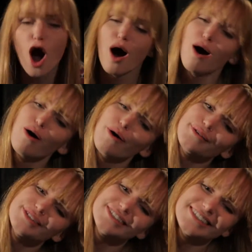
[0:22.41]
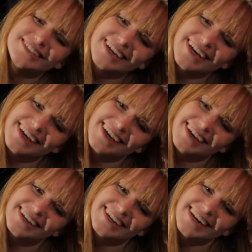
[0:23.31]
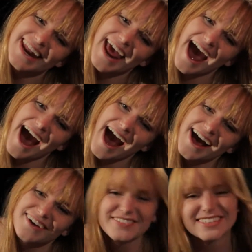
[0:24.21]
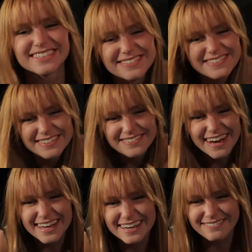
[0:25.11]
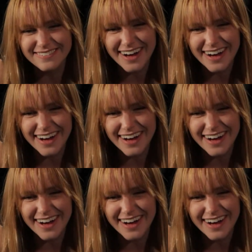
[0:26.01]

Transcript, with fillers: Oh, is he taking a nap? Should we wake him